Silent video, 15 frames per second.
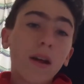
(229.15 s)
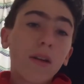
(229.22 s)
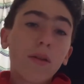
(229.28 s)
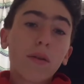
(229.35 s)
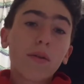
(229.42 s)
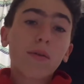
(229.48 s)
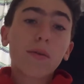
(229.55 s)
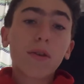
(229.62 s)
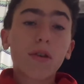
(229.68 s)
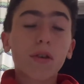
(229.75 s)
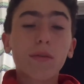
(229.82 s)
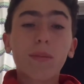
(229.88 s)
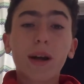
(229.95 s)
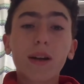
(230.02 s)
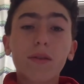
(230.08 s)
Those were just
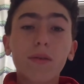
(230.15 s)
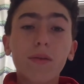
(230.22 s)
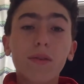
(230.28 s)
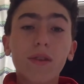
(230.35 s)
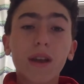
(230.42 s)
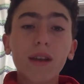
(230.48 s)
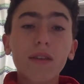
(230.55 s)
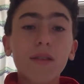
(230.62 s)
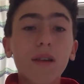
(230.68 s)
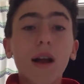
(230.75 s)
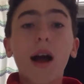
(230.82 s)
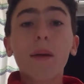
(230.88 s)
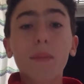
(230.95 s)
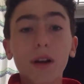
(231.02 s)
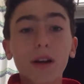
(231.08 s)
my 2 cents.
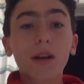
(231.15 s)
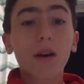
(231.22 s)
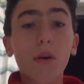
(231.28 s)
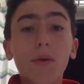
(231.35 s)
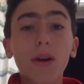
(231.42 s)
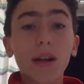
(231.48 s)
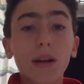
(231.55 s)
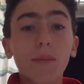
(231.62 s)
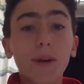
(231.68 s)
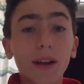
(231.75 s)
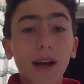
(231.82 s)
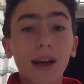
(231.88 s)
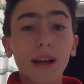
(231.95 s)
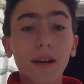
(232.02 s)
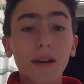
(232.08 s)
I'm gonna go eat a
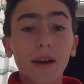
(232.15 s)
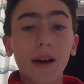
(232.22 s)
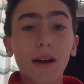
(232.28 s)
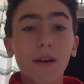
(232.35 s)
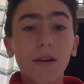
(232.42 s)
banana now.